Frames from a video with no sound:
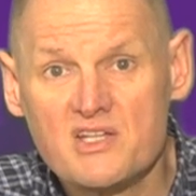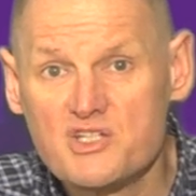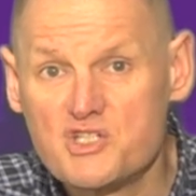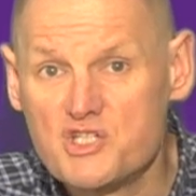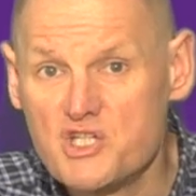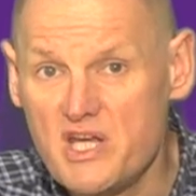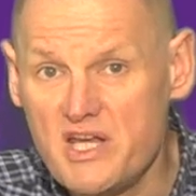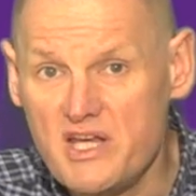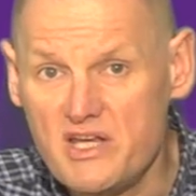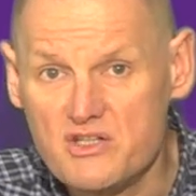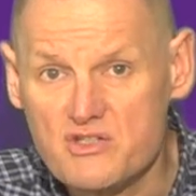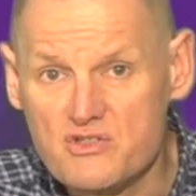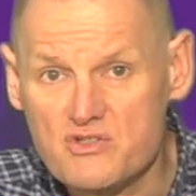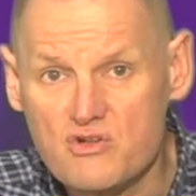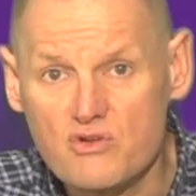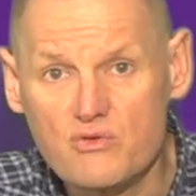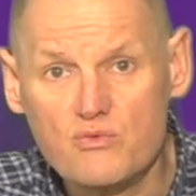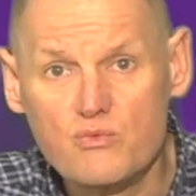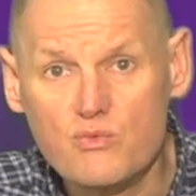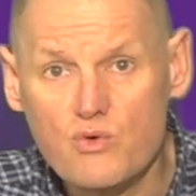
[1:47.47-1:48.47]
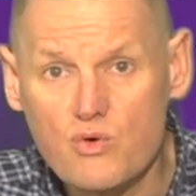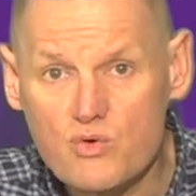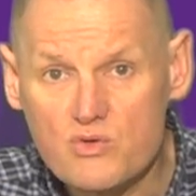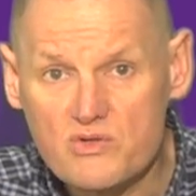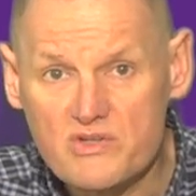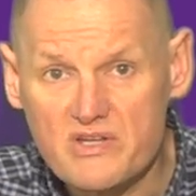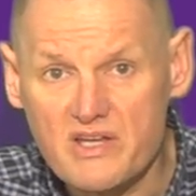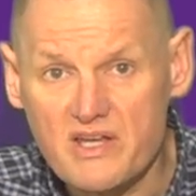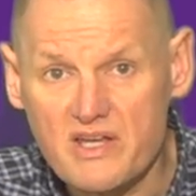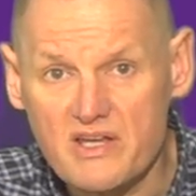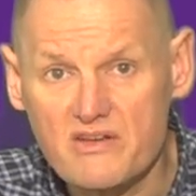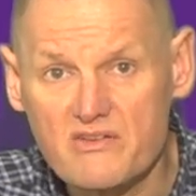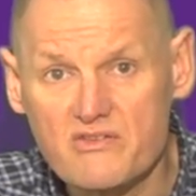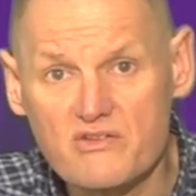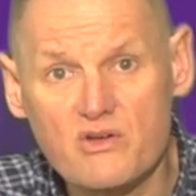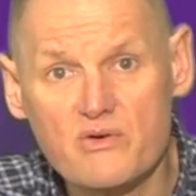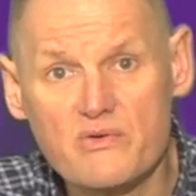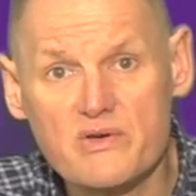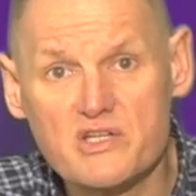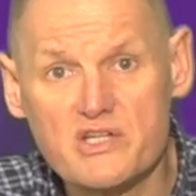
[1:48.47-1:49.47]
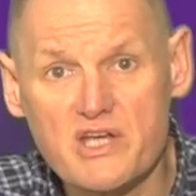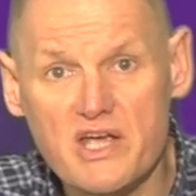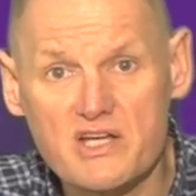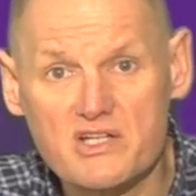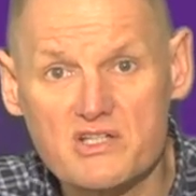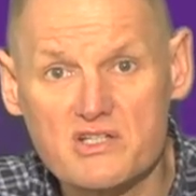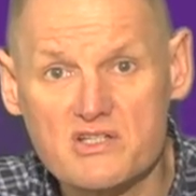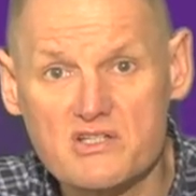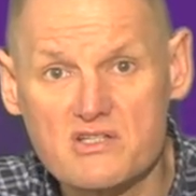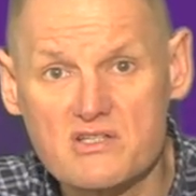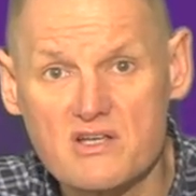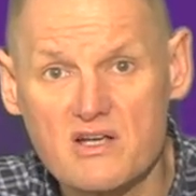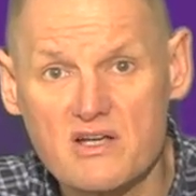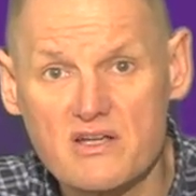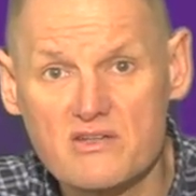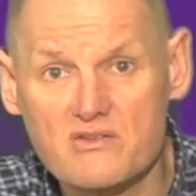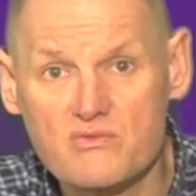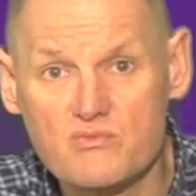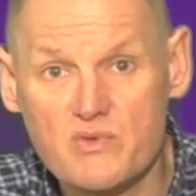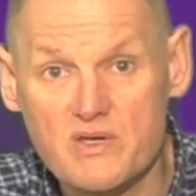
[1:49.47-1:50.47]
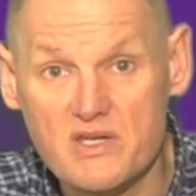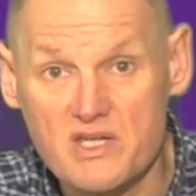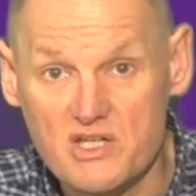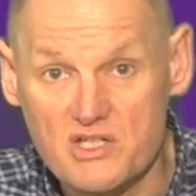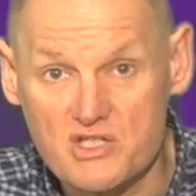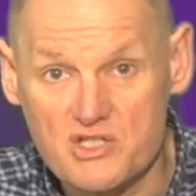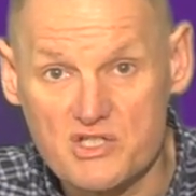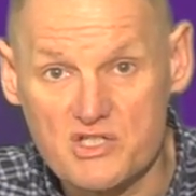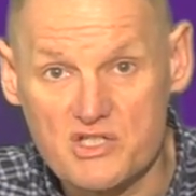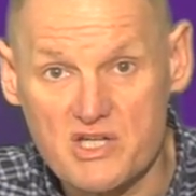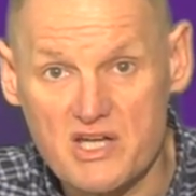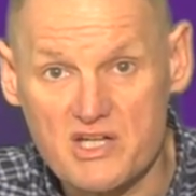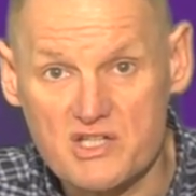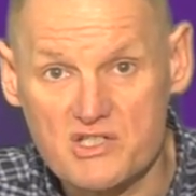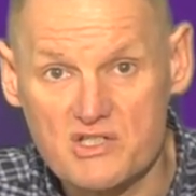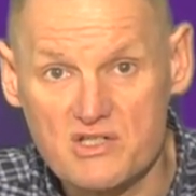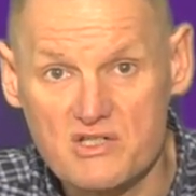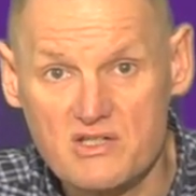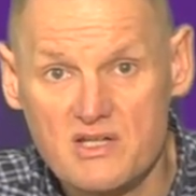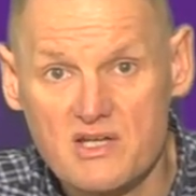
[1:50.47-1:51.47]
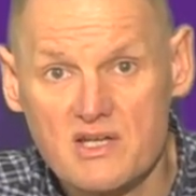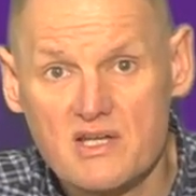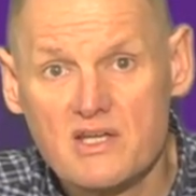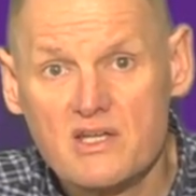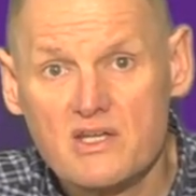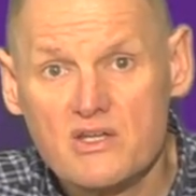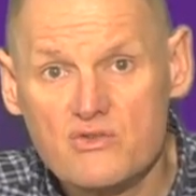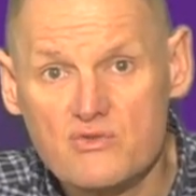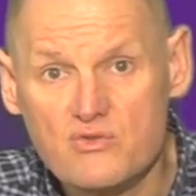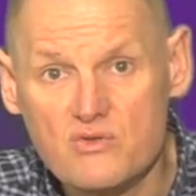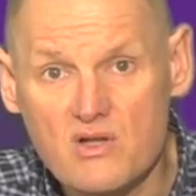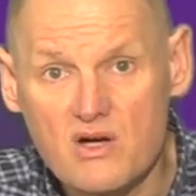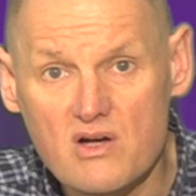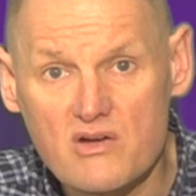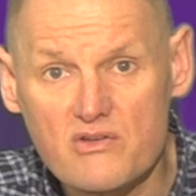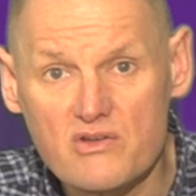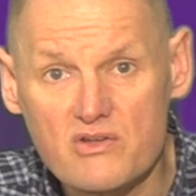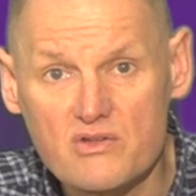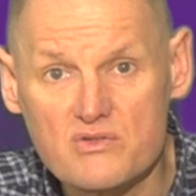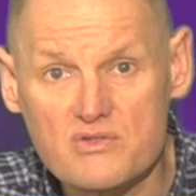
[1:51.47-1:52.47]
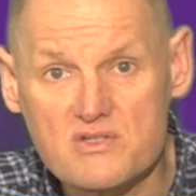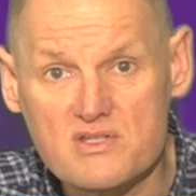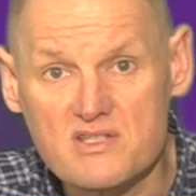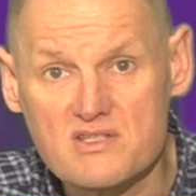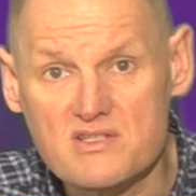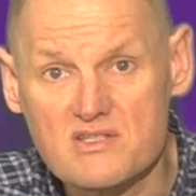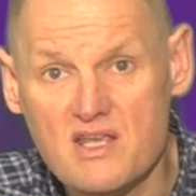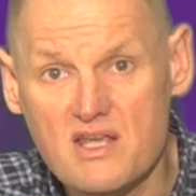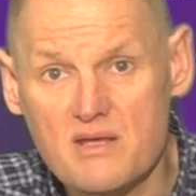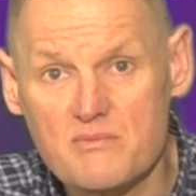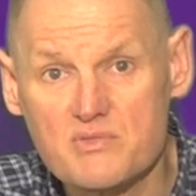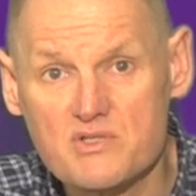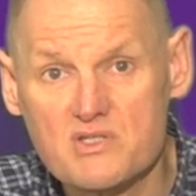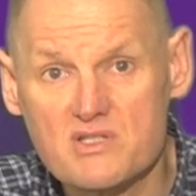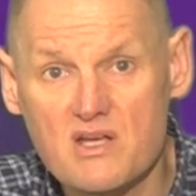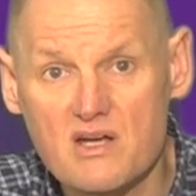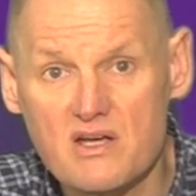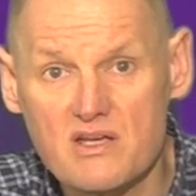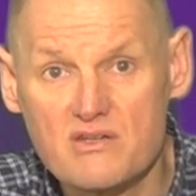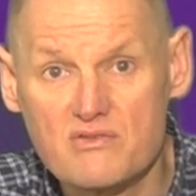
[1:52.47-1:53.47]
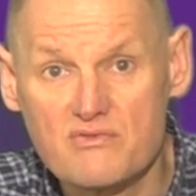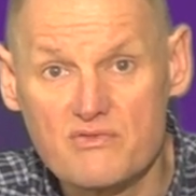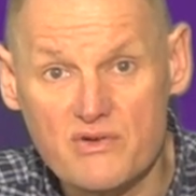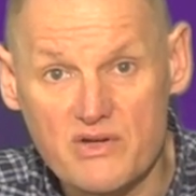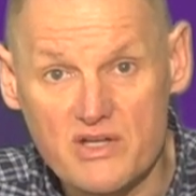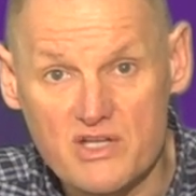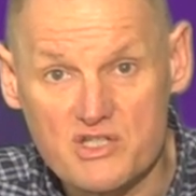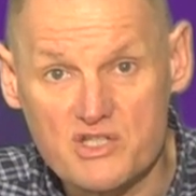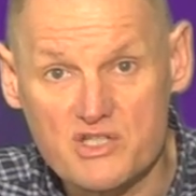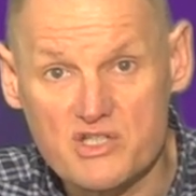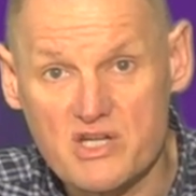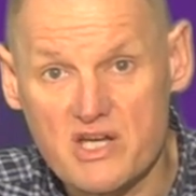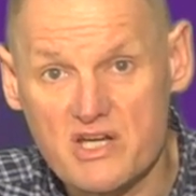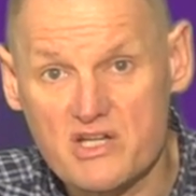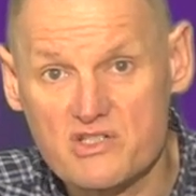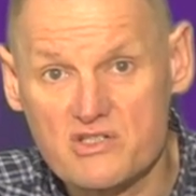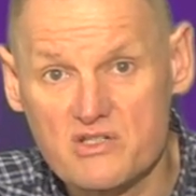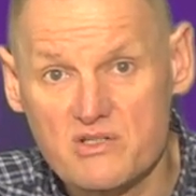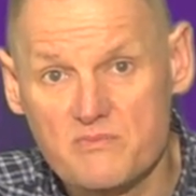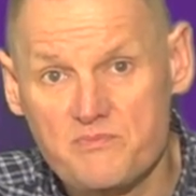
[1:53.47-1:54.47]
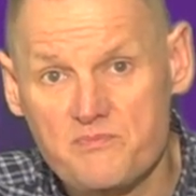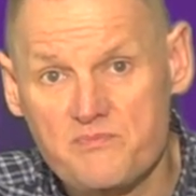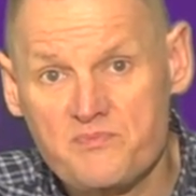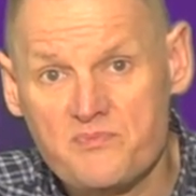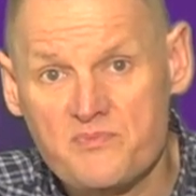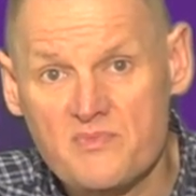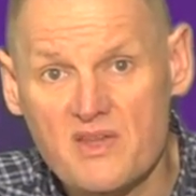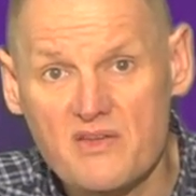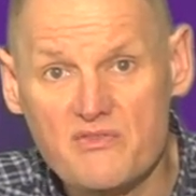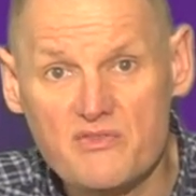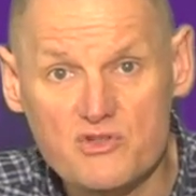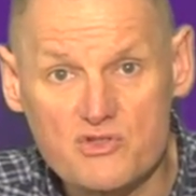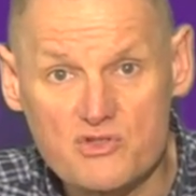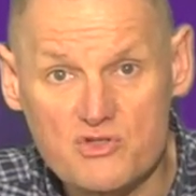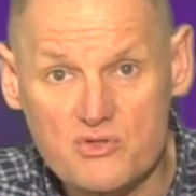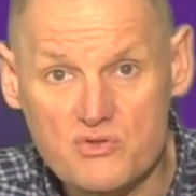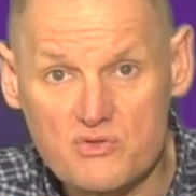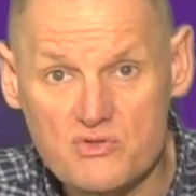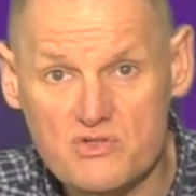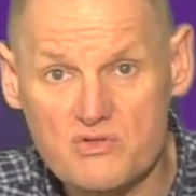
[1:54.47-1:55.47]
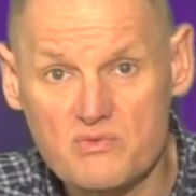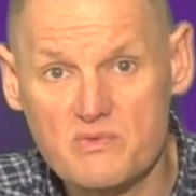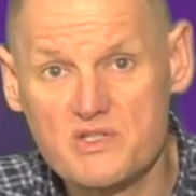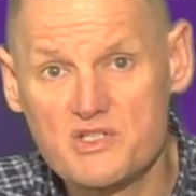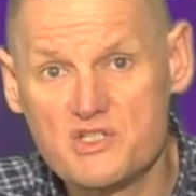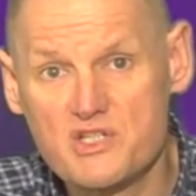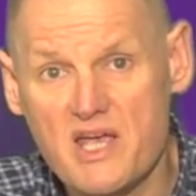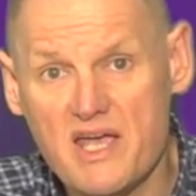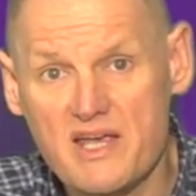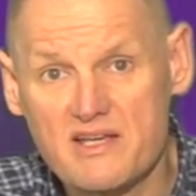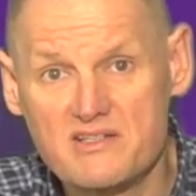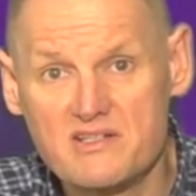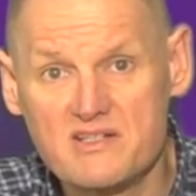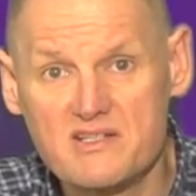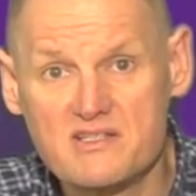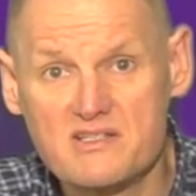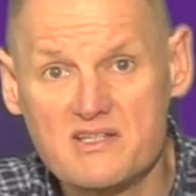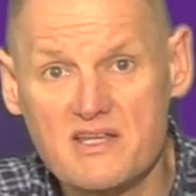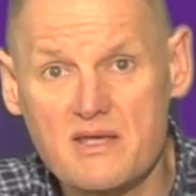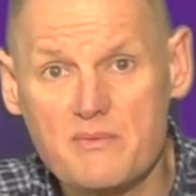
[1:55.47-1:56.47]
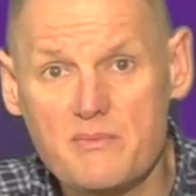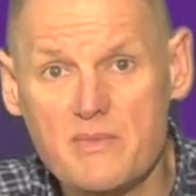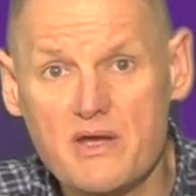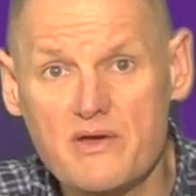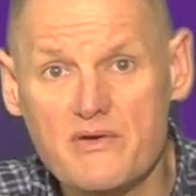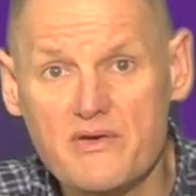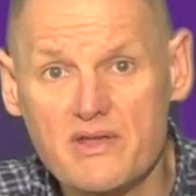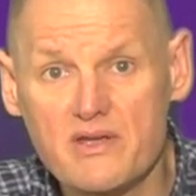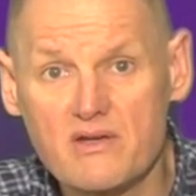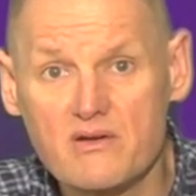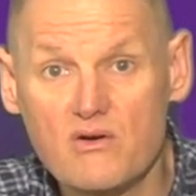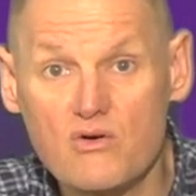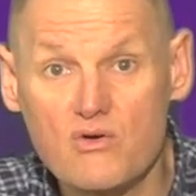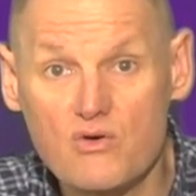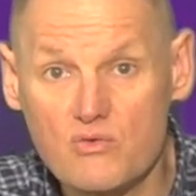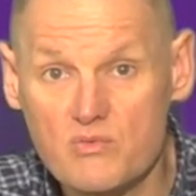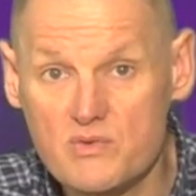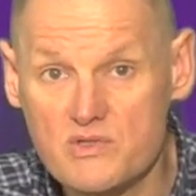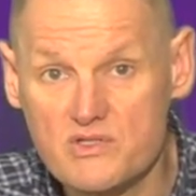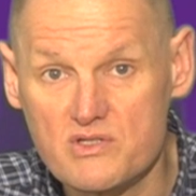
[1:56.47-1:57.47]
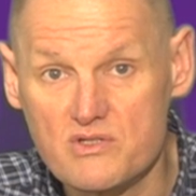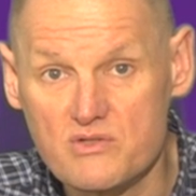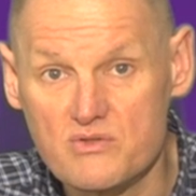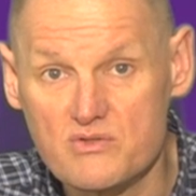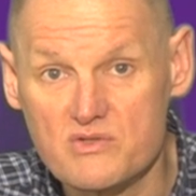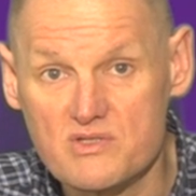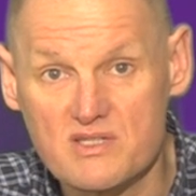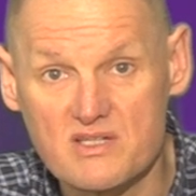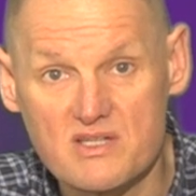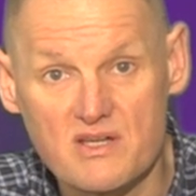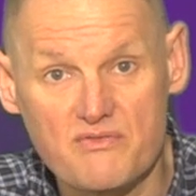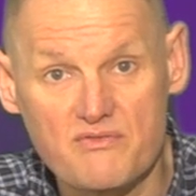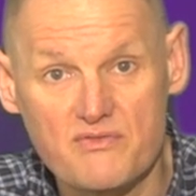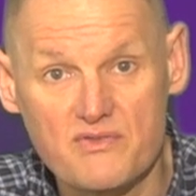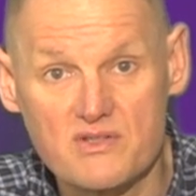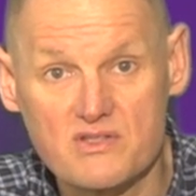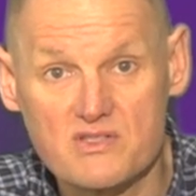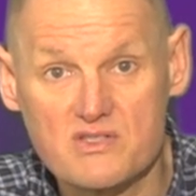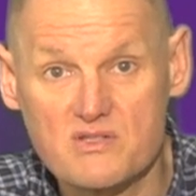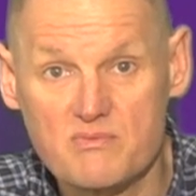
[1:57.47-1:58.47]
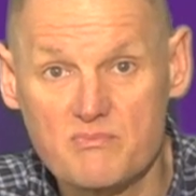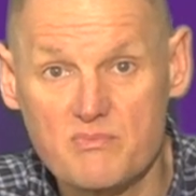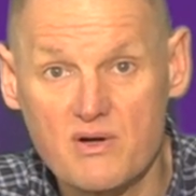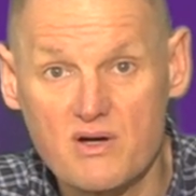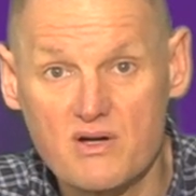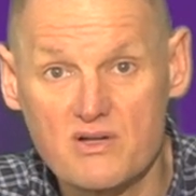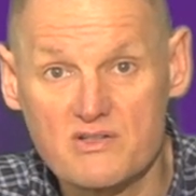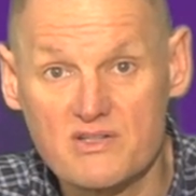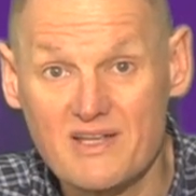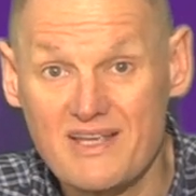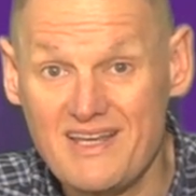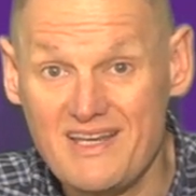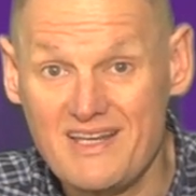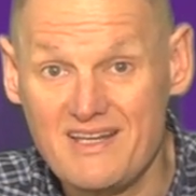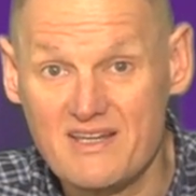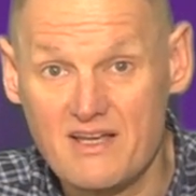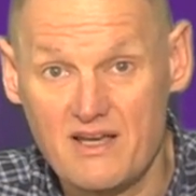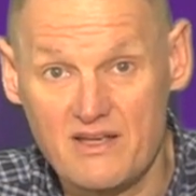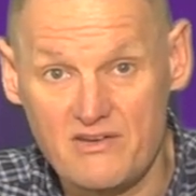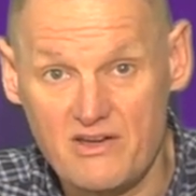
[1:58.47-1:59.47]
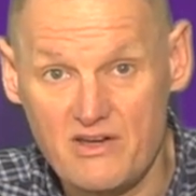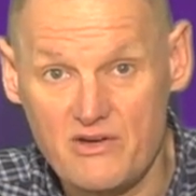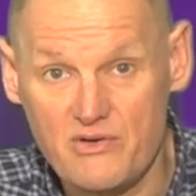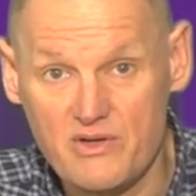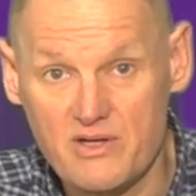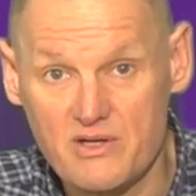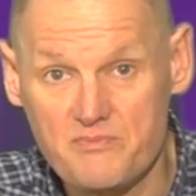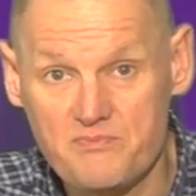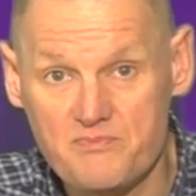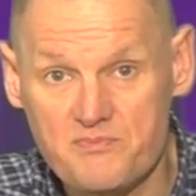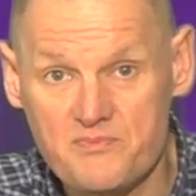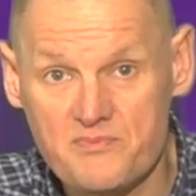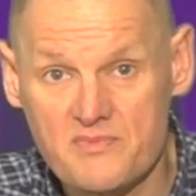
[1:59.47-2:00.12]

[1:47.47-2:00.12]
Change or rotate your injection site with each injection. Do not use the same site for each injection. If you choose to inject in the same area, always use a different spot in that area.